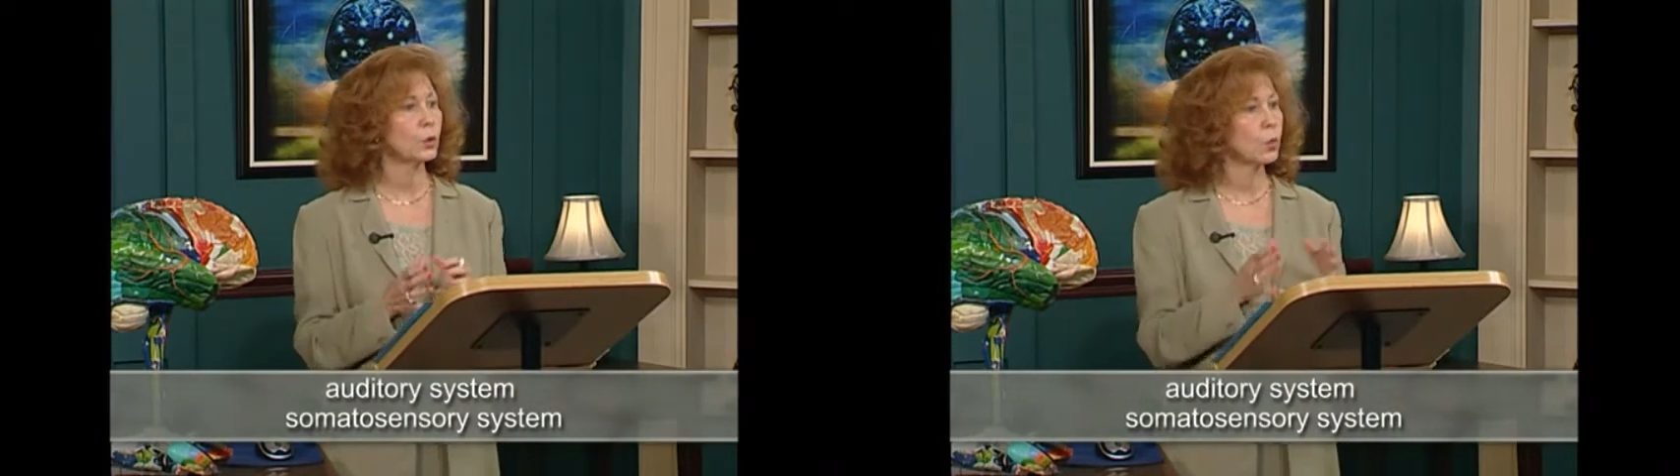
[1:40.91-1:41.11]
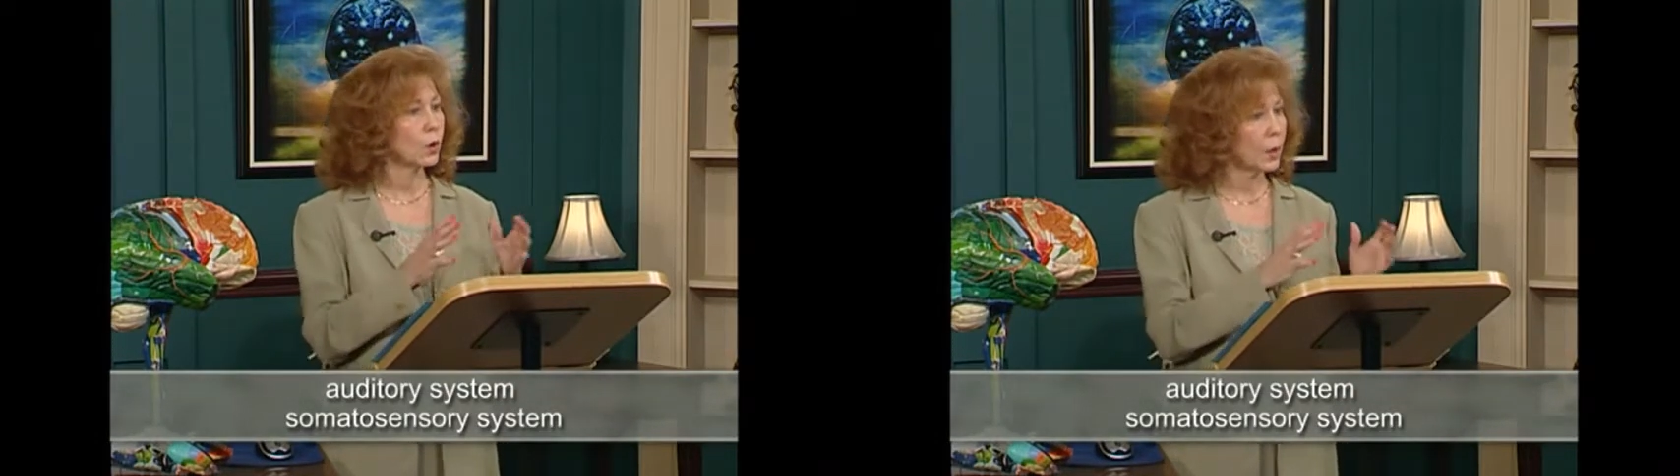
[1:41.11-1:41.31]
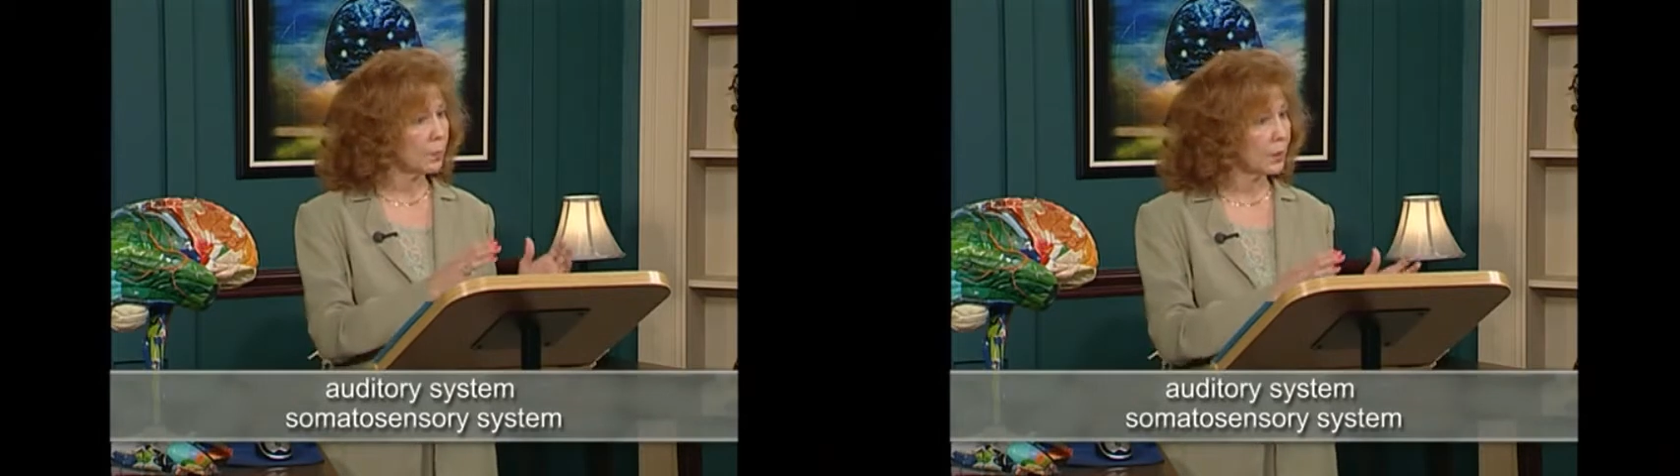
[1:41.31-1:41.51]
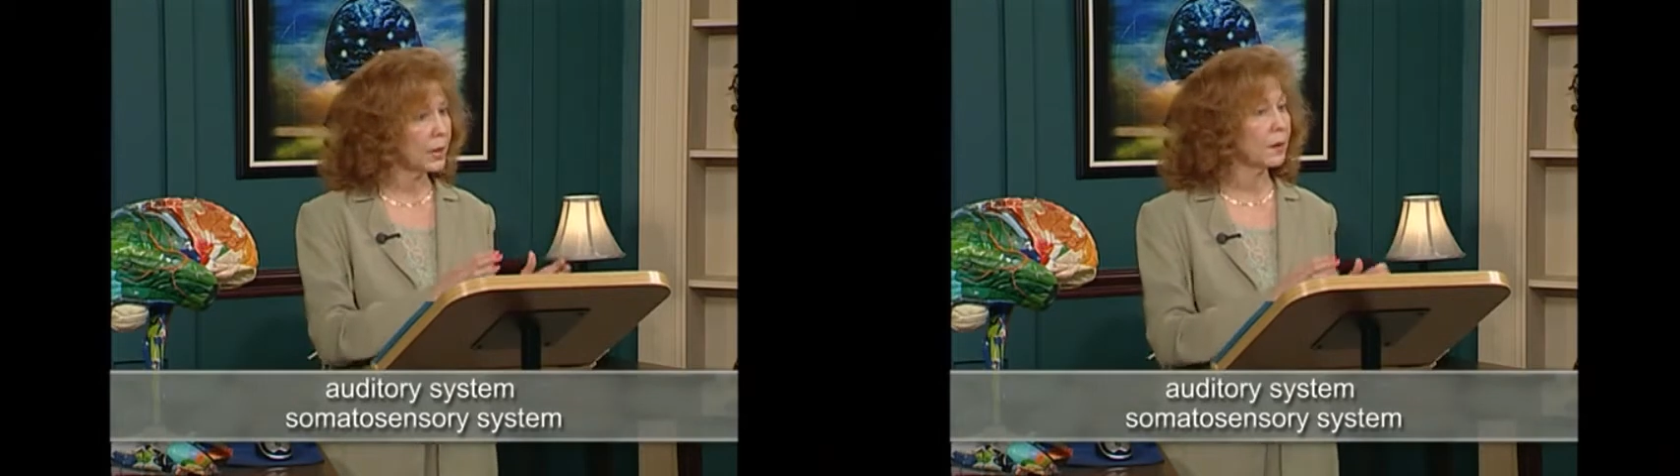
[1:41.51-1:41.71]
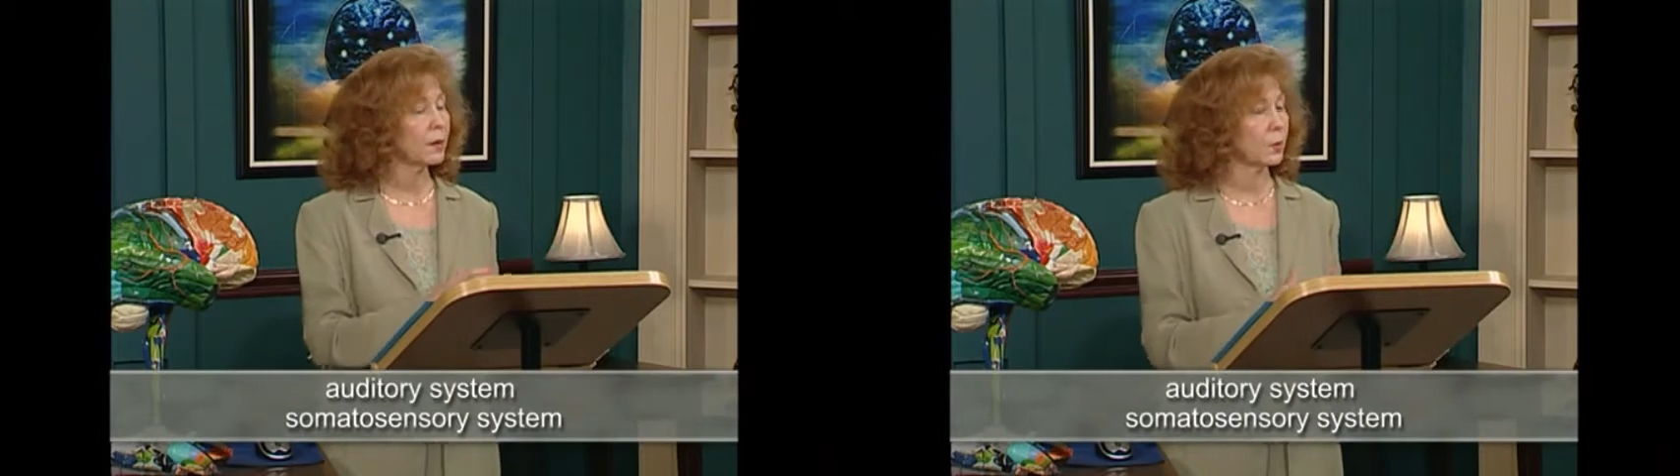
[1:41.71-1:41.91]
and we'll
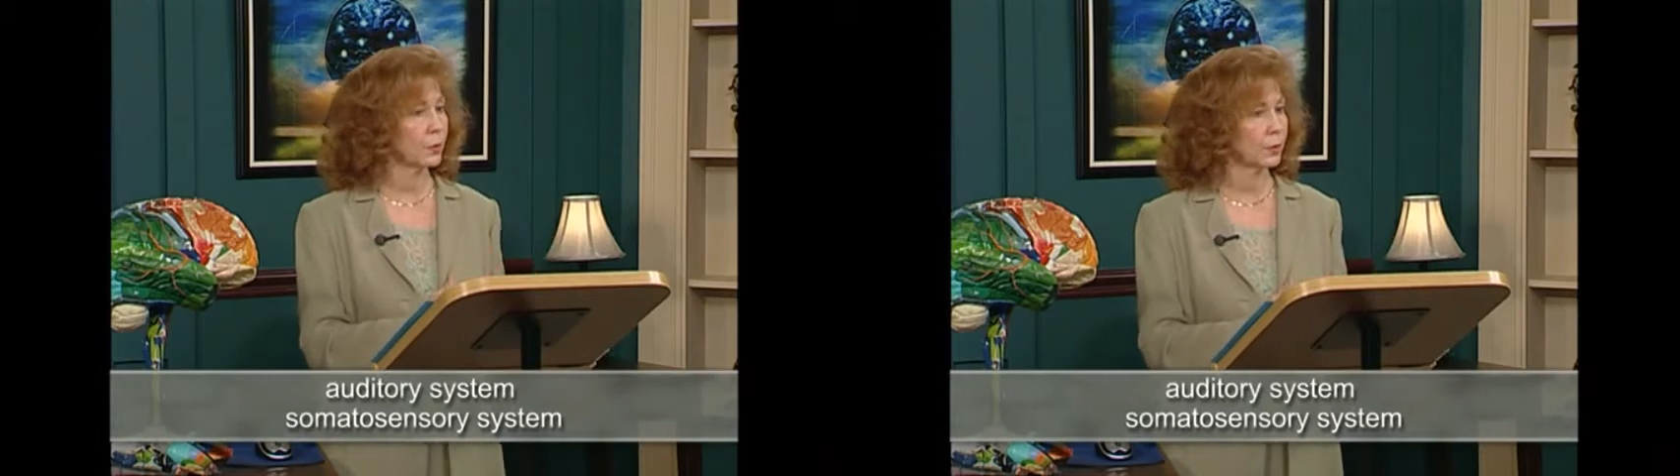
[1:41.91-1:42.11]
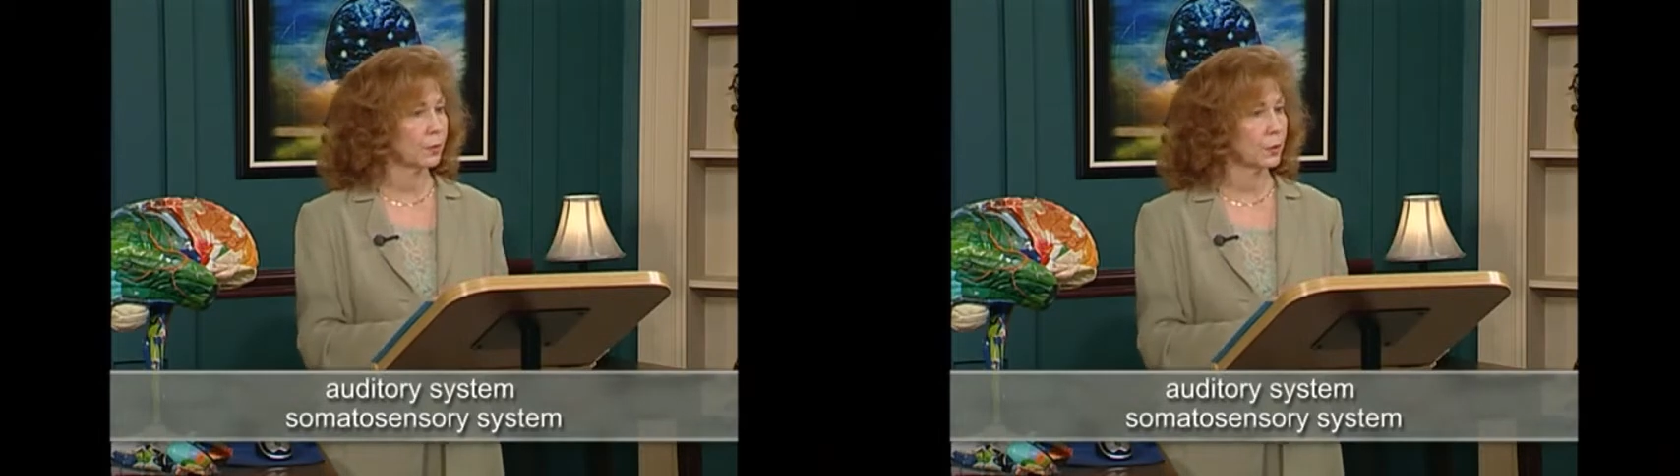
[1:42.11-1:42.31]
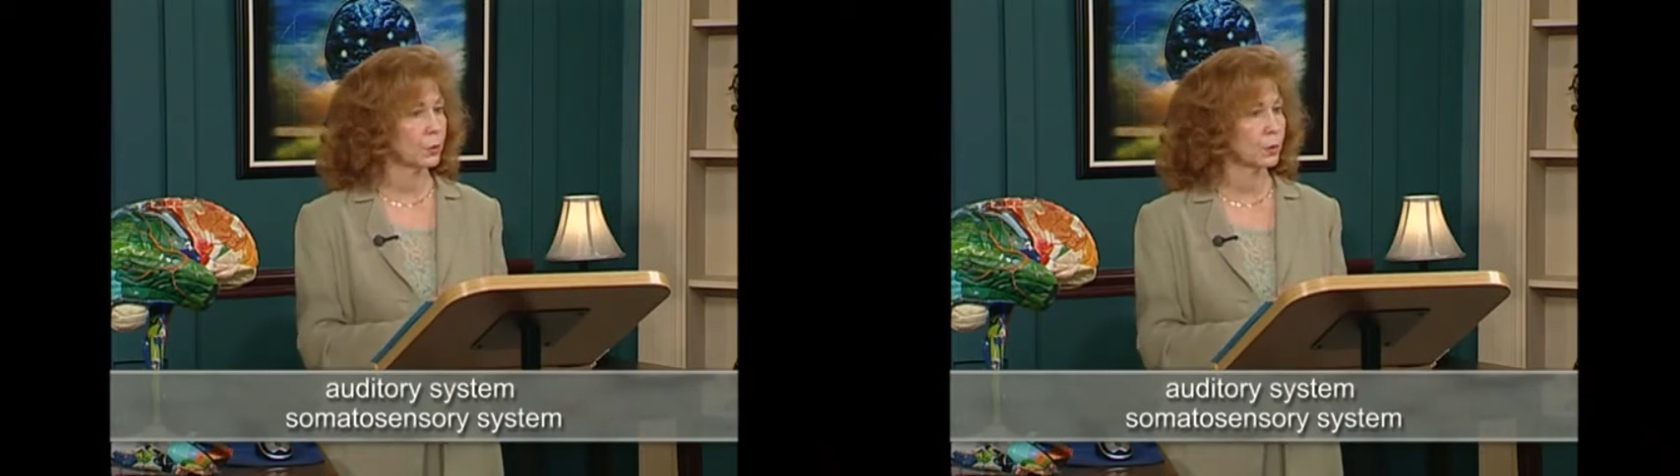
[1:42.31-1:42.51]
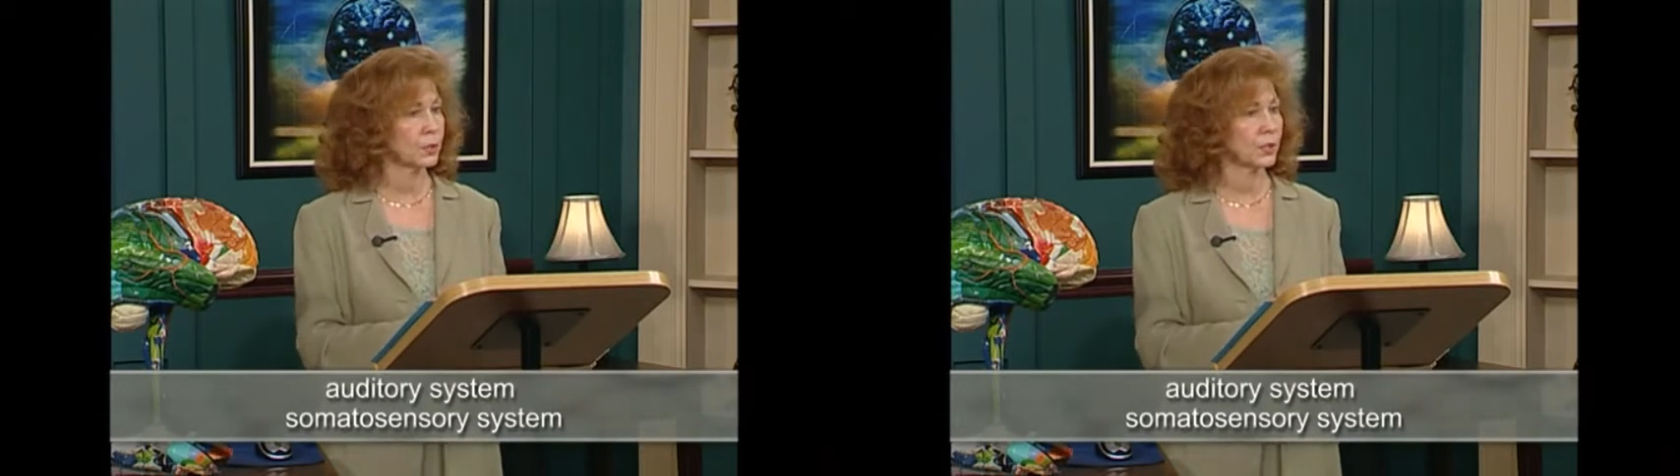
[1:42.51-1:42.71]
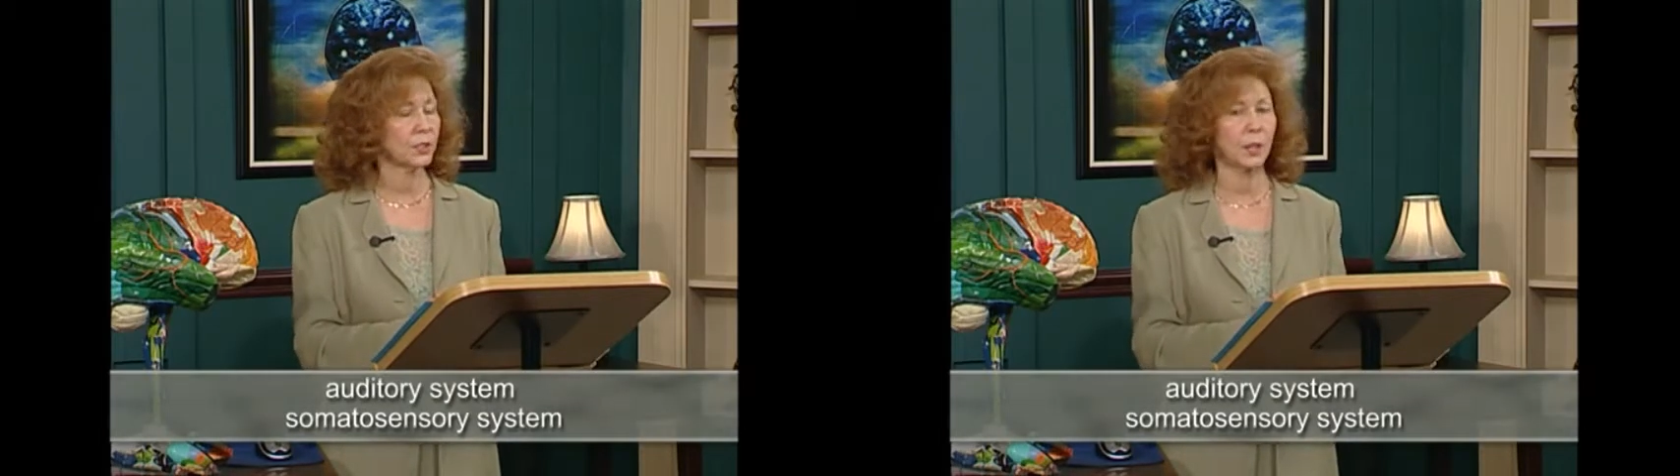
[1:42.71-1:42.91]
compare it with the visual
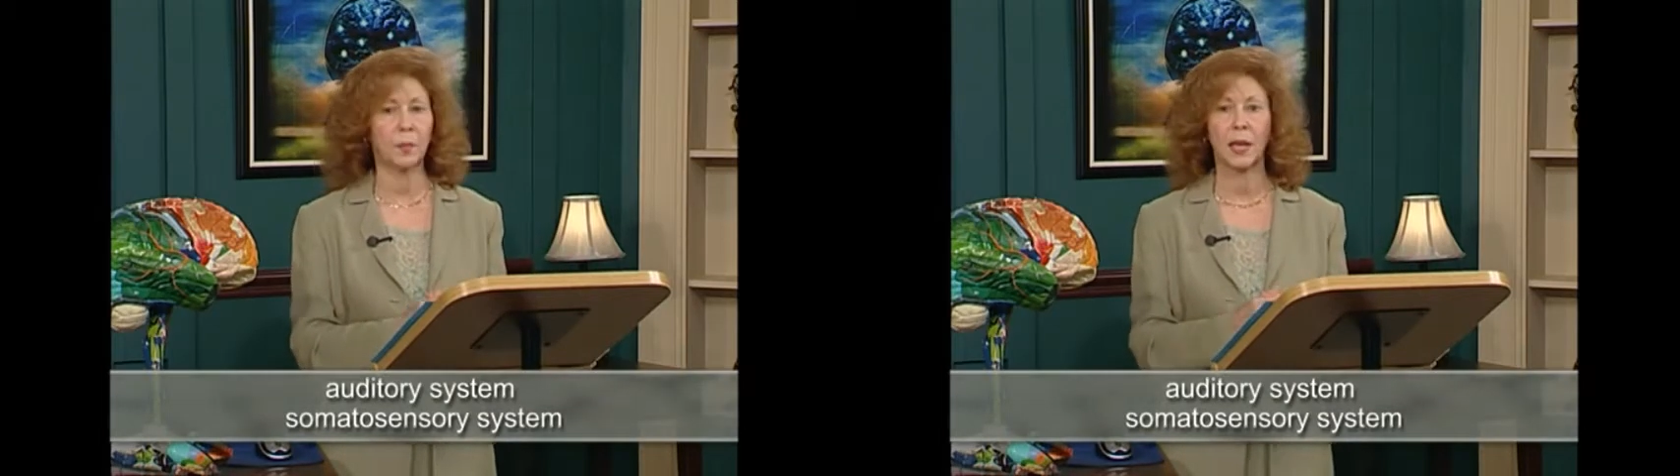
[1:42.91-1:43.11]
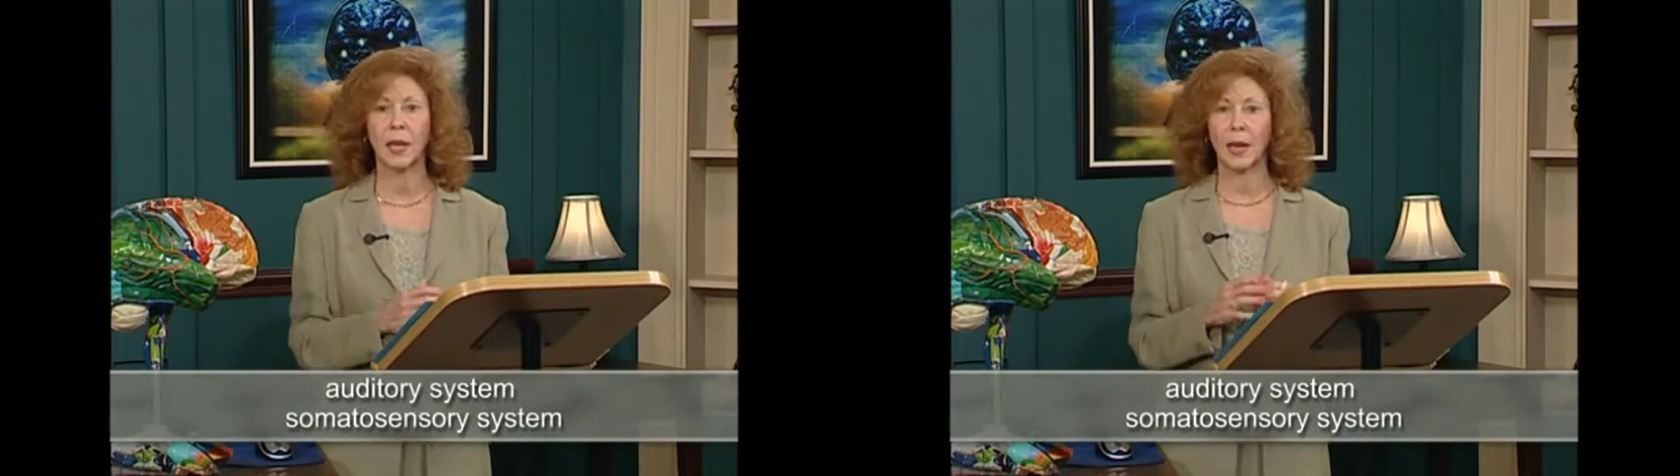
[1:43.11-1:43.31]
system